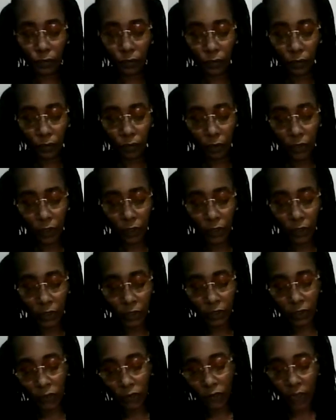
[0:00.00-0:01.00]
The
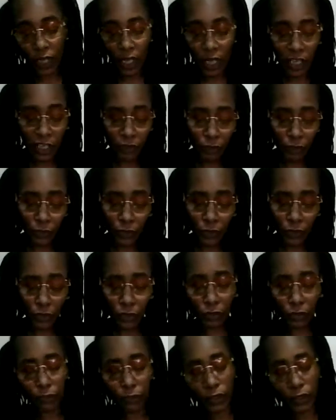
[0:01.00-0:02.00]
divine realm
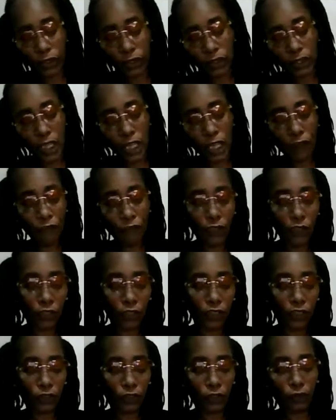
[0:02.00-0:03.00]
is not fucking
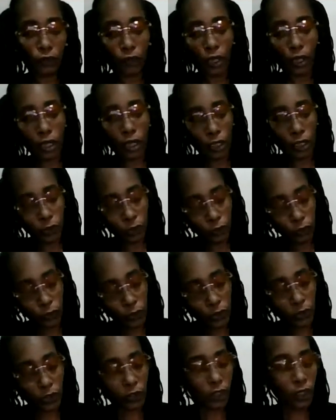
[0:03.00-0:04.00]
around with
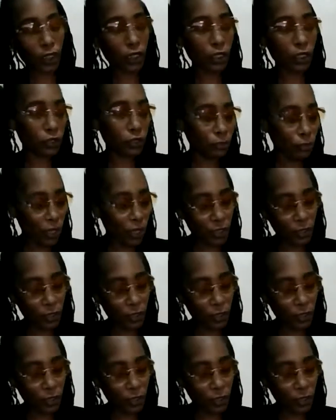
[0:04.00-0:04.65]
anybody.